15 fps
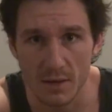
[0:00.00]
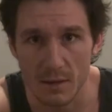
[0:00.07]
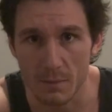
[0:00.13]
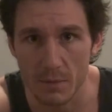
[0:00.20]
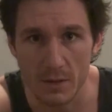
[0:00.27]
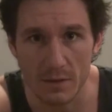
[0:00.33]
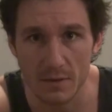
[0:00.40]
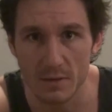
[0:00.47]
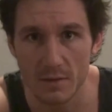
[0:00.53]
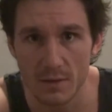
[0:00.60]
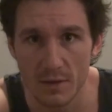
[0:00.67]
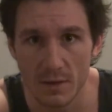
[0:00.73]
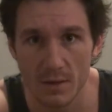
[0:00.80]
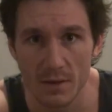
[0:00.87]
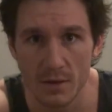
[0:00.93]
I mean,
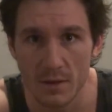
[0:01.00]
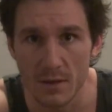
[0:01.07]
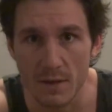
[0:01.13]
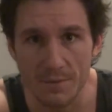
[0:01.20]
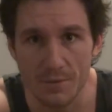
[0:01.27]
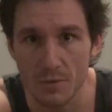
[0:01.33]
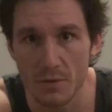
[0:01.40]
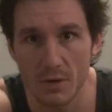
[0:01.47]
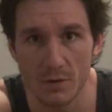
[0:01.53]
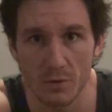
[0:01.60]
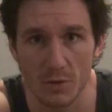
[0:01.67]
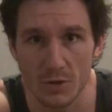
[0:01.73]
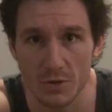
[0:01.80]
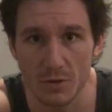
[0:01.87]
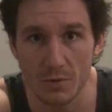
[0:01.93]
if you don't know
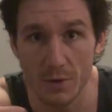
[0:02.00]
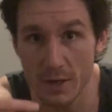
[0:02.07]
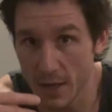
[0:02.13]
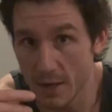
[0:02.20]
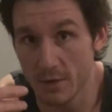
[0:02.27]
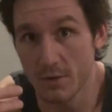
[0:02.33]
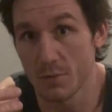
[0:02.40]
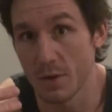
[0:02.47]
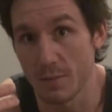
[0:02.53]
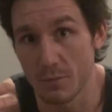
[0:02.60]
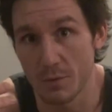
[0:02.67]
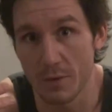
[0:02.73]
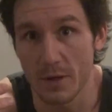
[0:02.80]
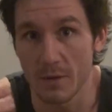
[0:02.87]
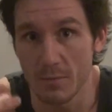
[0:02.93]
what you're doing, I don't know what I'm
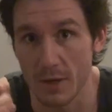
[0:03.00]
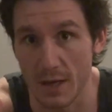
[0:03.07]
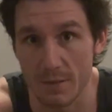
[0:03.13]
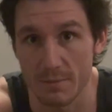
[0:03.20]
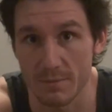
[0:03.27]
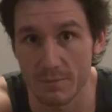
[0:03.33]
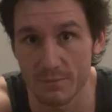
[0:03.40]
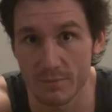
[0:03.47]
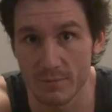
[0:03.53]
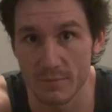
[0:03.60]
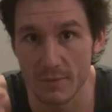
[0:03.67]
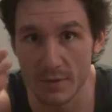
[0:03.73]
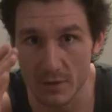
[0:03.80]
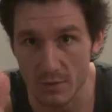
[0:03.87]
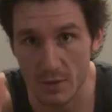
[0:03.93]
doing, but I'm
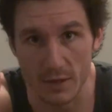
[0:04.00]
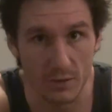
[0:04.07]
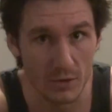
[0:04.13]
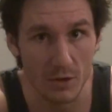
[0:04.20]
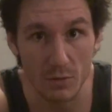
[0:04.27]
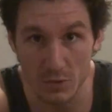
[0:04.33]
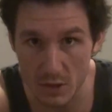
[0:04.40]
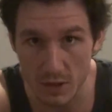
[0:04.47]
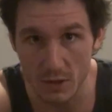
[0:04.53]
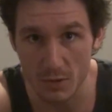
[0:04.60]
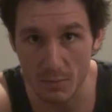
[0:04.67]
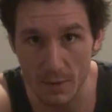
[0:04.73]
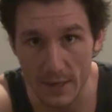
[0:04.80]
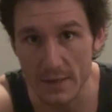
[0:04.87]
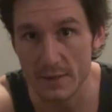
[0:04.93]
trying to go slow
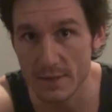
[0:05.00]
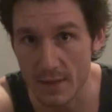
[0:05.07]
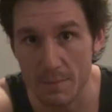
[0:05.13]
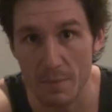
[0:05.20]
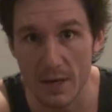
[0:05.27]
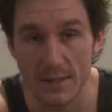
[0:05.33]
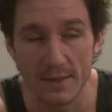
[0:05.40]
by step,